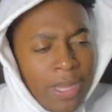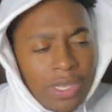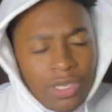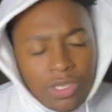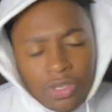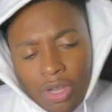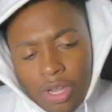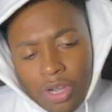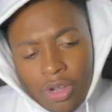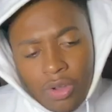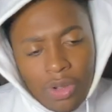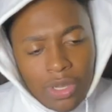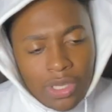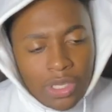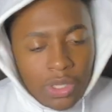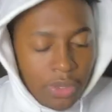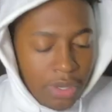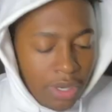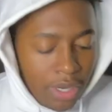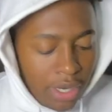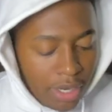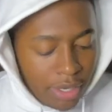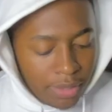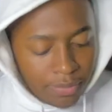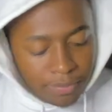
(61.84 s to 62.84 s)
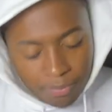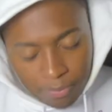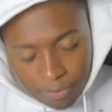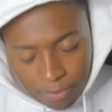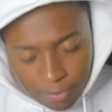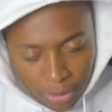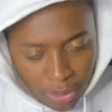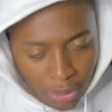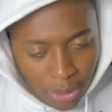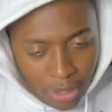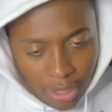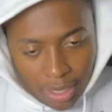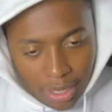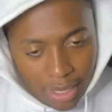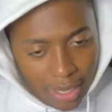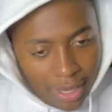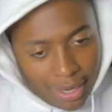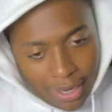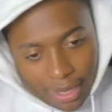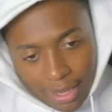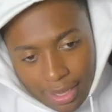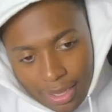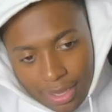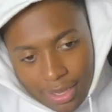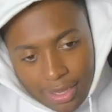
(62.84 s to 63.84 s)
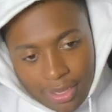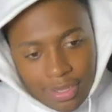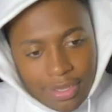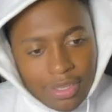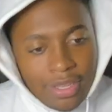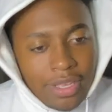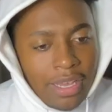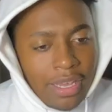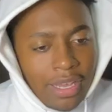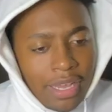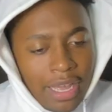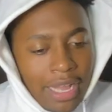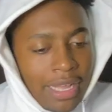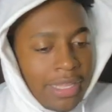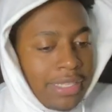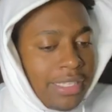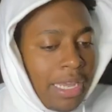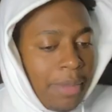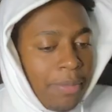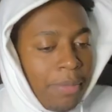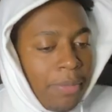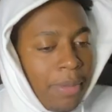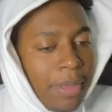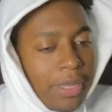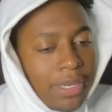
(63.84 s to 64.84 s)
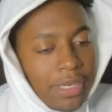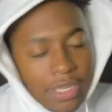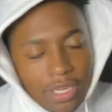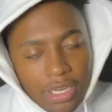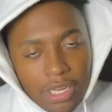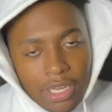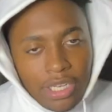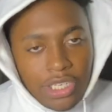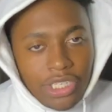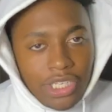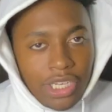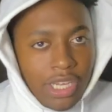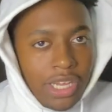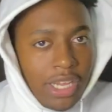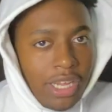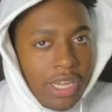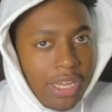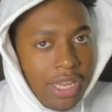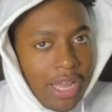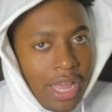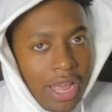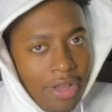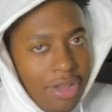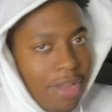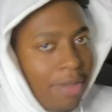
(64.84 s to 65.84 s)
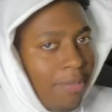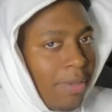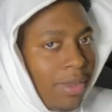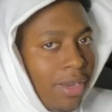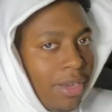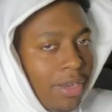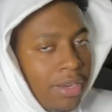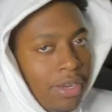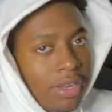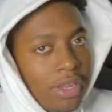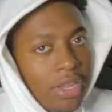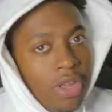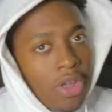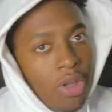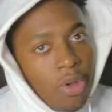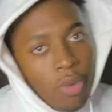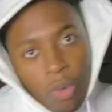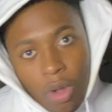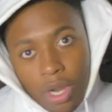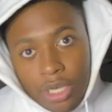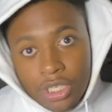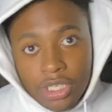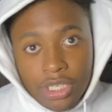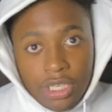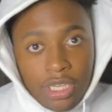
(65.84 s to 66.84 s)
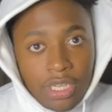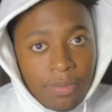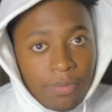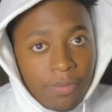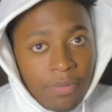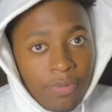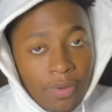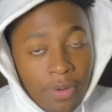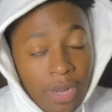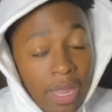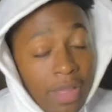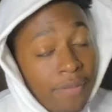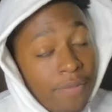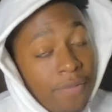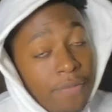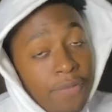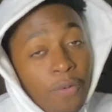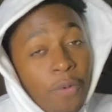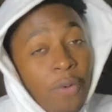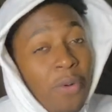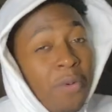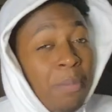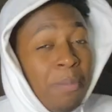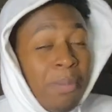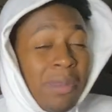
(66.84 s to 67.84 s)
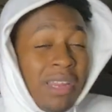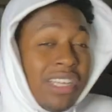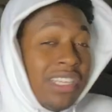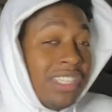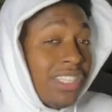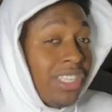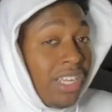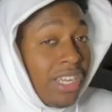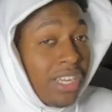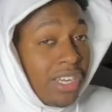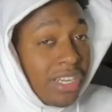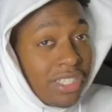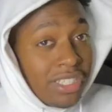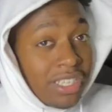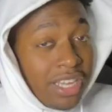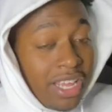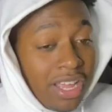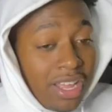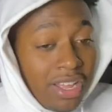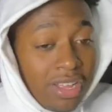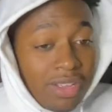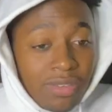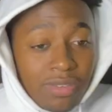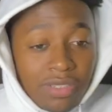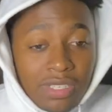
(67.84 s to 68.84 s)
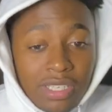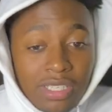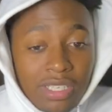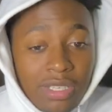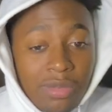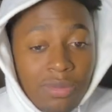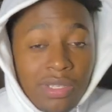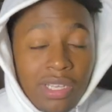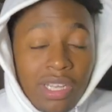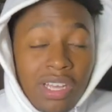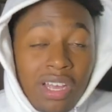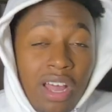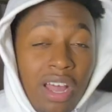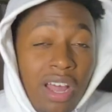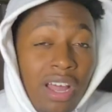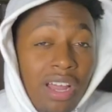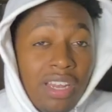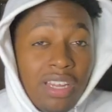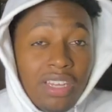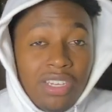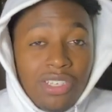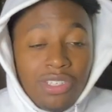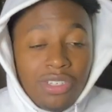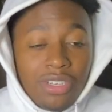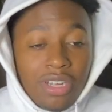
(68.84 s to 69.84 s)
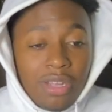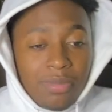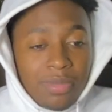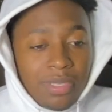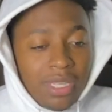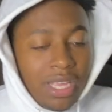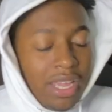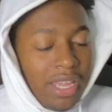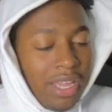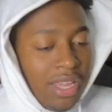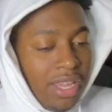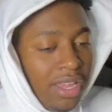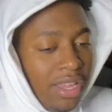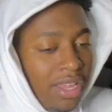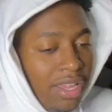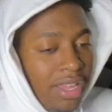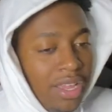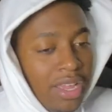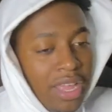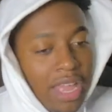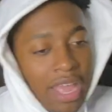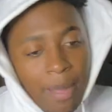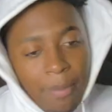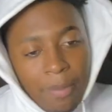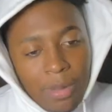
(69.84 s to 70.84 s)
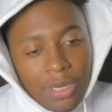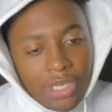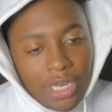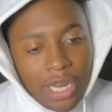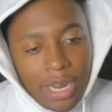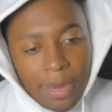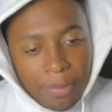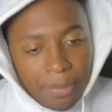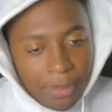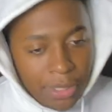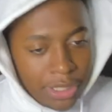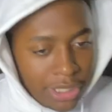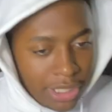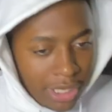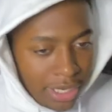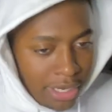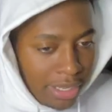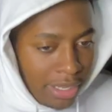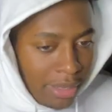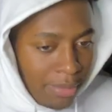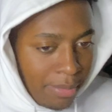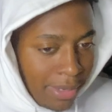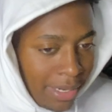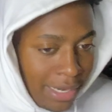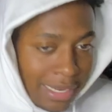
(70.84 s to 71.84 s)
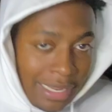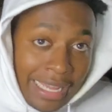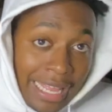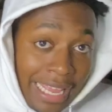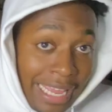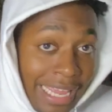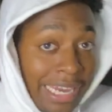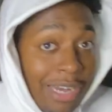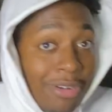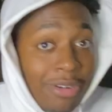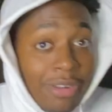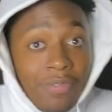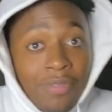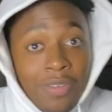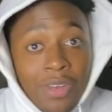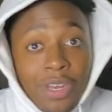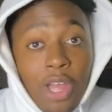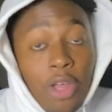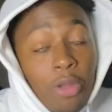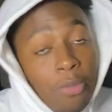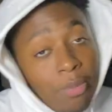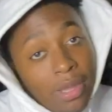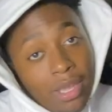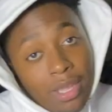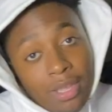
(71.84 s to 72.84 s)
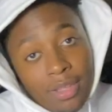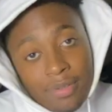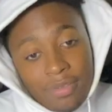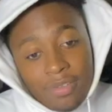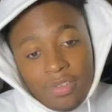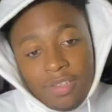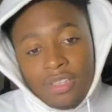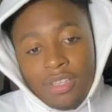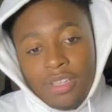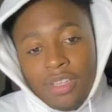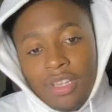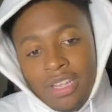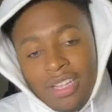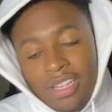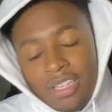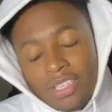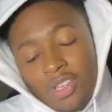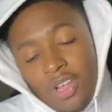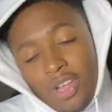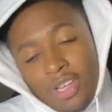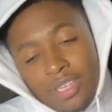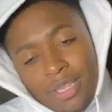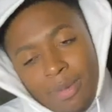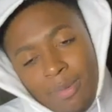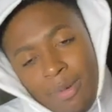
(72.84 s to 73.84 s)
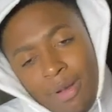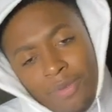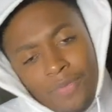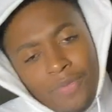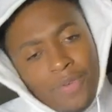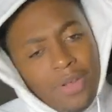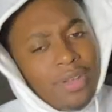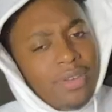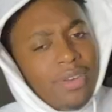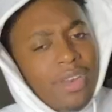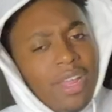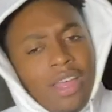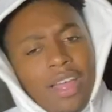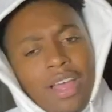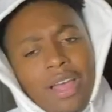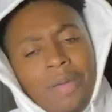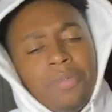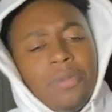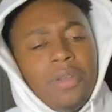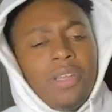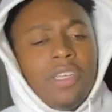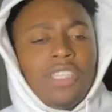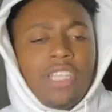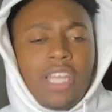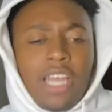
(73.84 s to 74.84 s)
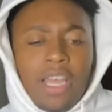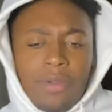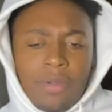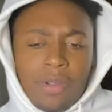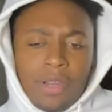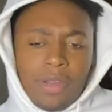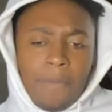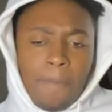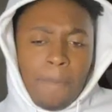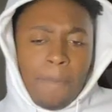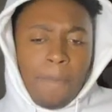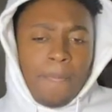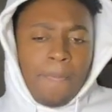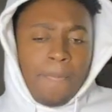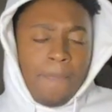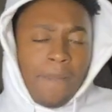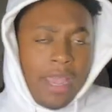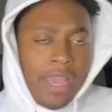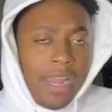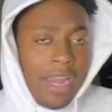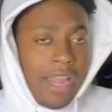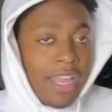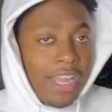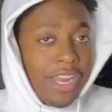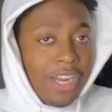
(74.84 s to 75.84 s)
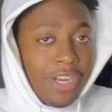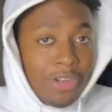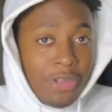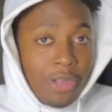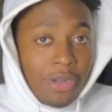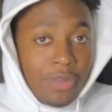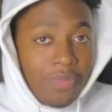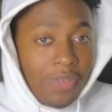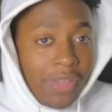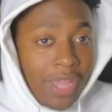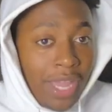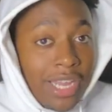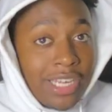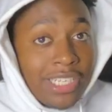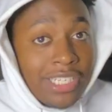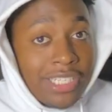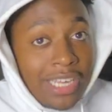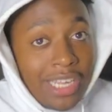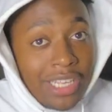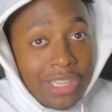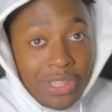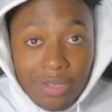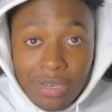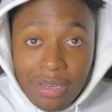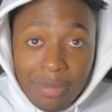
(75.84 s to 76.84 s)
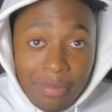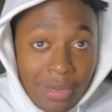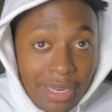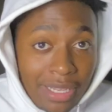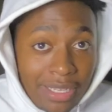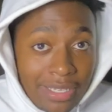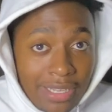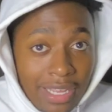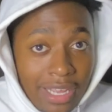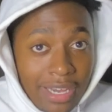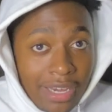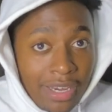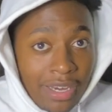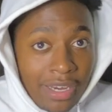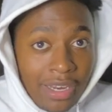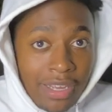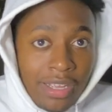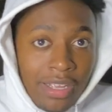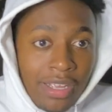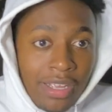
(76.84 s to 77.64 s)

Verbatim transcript: So I go on Twitter, blah, blah, blah, blah. I type about DDG, how I've been watching him for like four plus years now since he was in college, you know what I'm saying? How much I appreciate him and that he don't even know me. So I set my phone down, hop in the shower, and I hear notification like three minutes later.